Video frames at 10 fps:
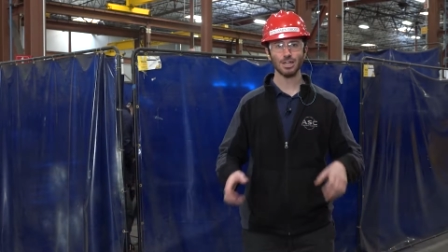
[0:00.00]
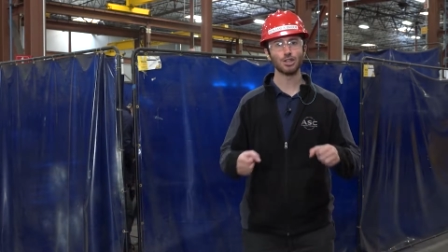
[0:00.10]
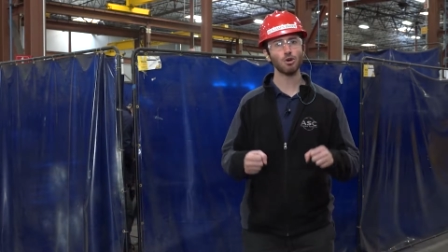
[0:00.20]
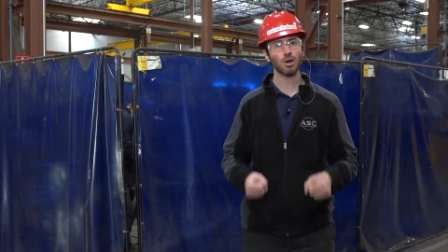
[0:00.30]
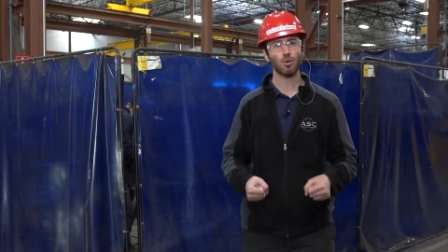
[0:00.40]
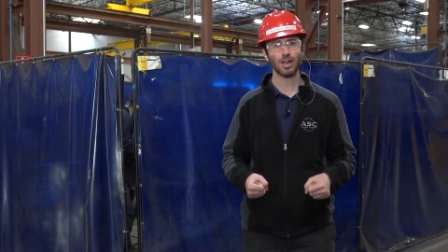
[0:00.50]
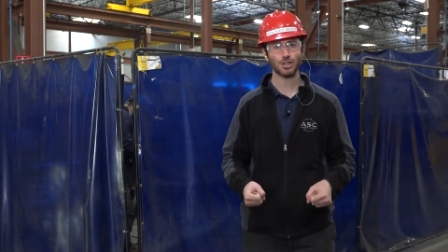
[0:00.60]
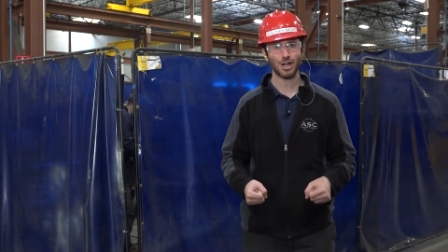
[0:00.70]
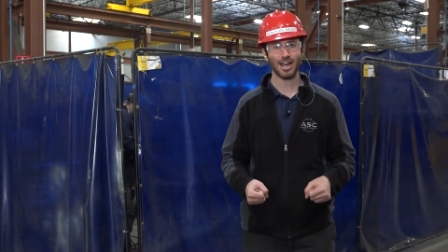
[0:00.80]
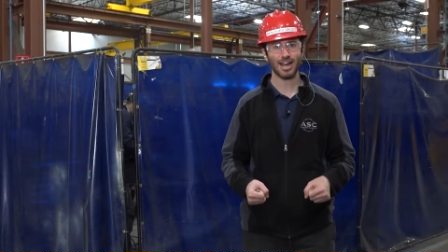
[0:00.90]
Do a quick
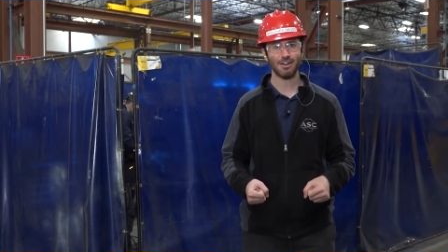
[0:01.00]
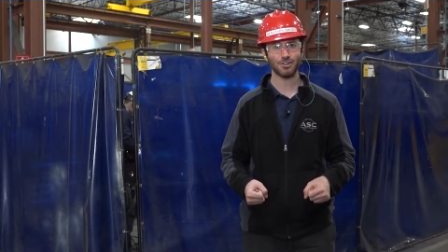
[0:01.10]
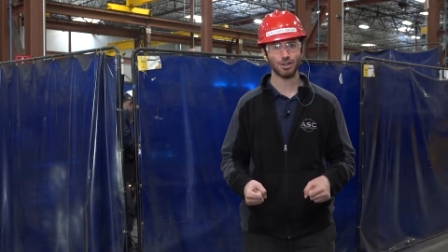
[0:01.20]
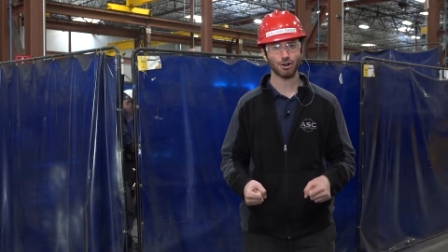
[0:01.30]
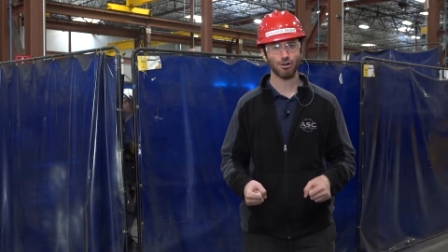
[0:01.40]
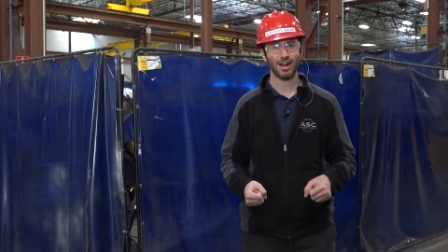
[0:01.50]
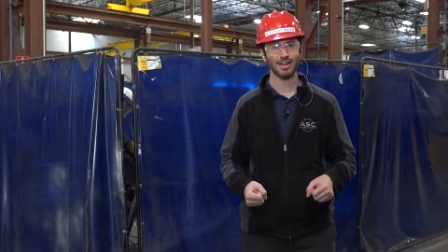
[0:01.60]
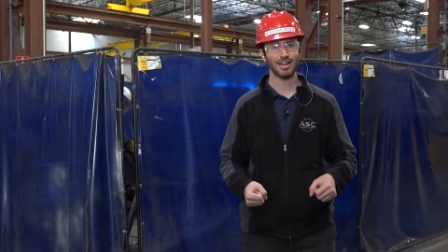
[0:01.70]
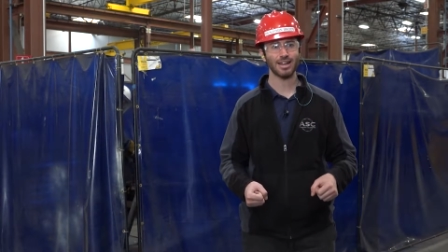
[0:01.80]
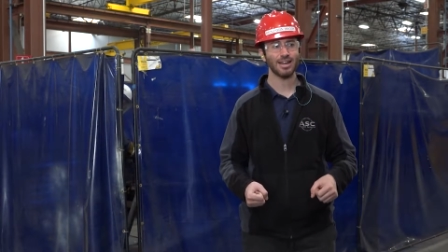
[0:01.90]
check after you're
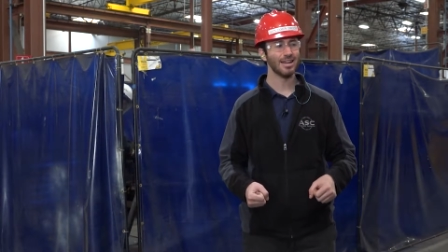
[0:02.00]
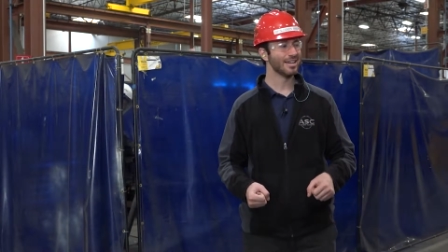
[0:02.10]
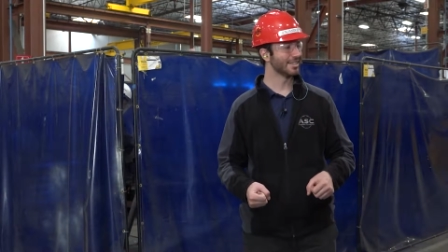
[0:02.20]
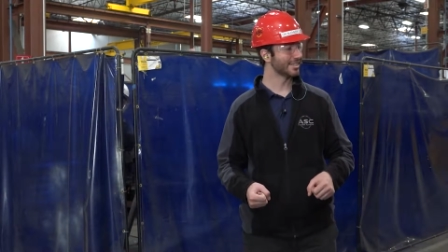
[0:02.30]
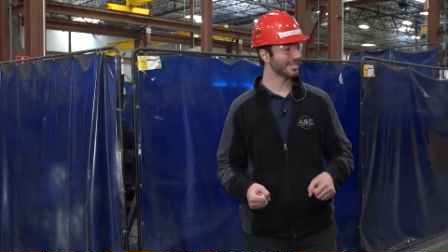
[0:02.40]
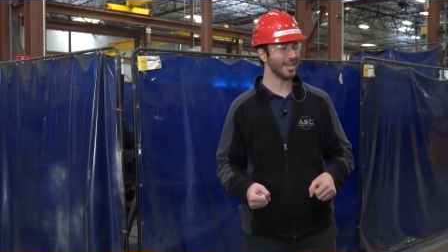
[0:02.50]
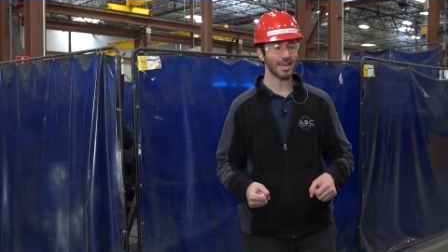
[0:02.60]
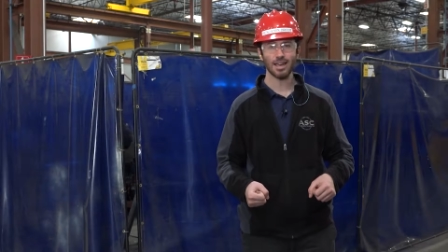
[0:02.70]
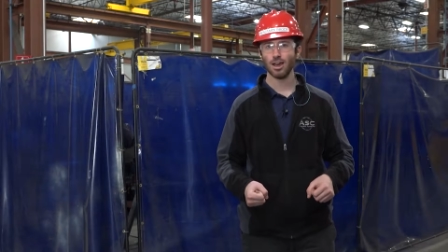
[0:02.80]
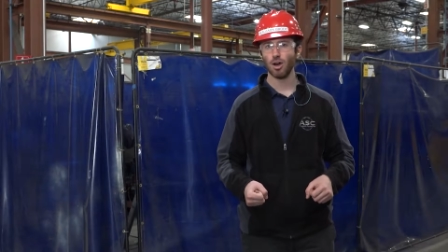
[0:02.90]
grinding to
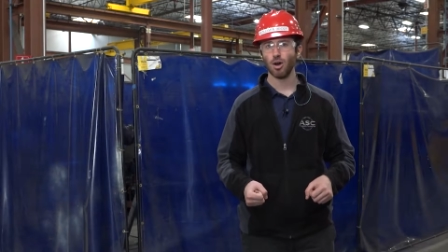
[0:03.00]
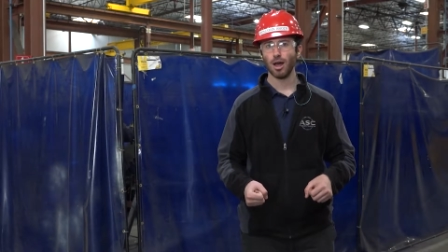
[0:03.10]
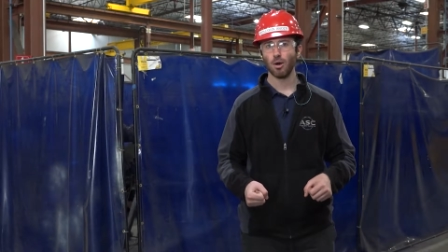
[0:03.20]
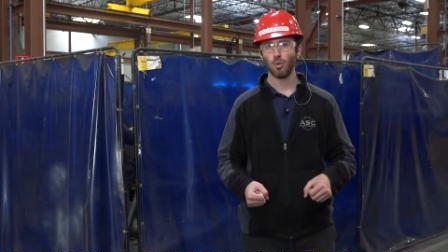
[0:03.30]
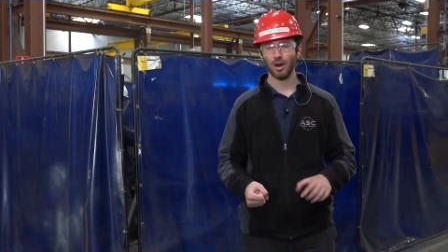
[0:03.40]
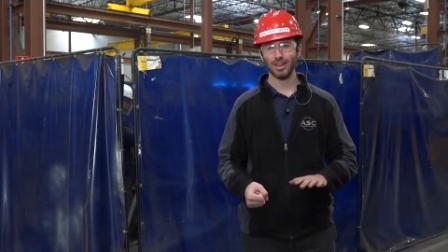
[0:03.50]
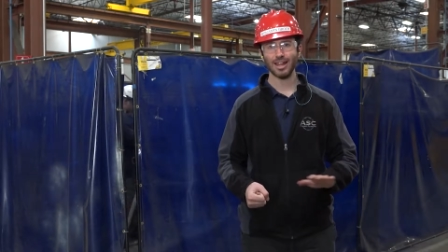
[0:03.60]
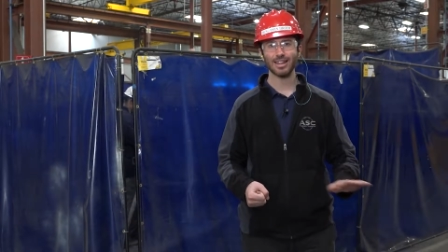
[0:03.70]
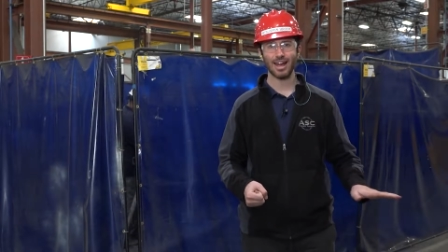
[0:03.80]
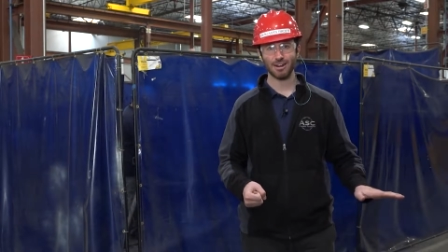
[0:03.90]
see where
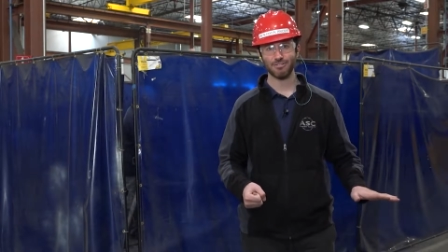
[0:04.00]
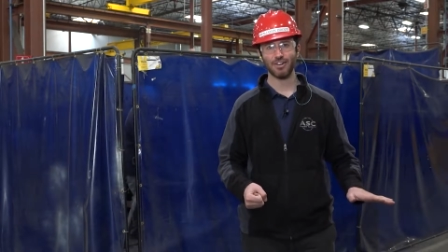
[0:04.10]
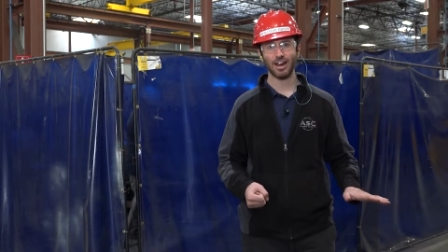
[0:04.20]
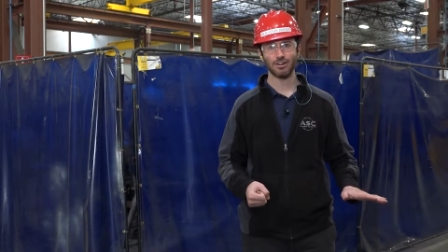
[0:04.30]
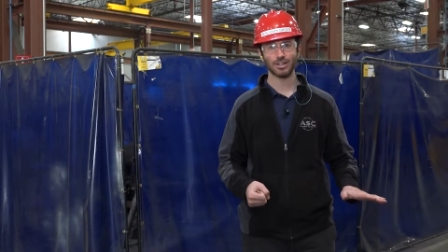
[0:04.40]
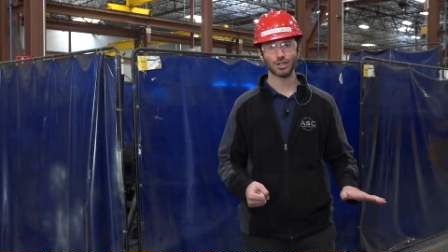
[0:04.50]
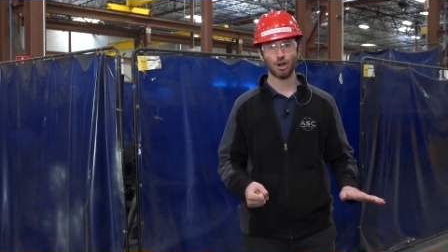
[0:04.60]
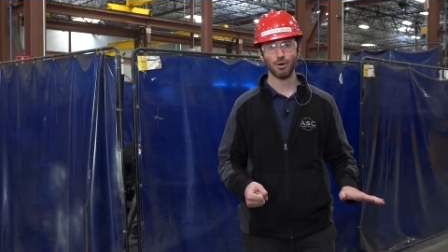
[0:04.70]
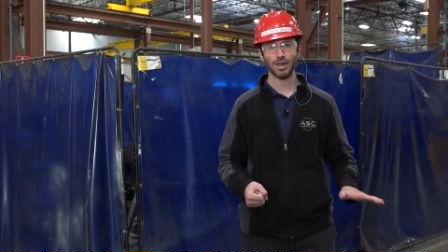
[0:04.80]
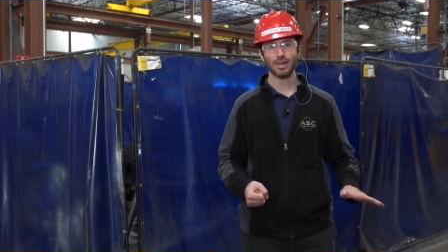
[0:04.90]
that line of fire is
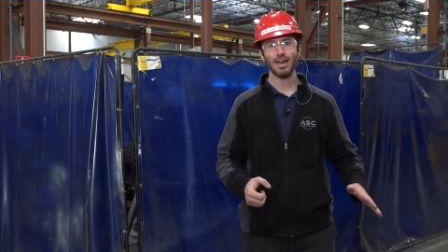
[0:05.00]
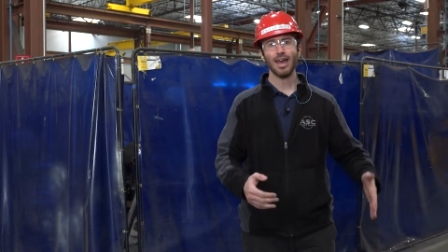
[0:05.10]
going,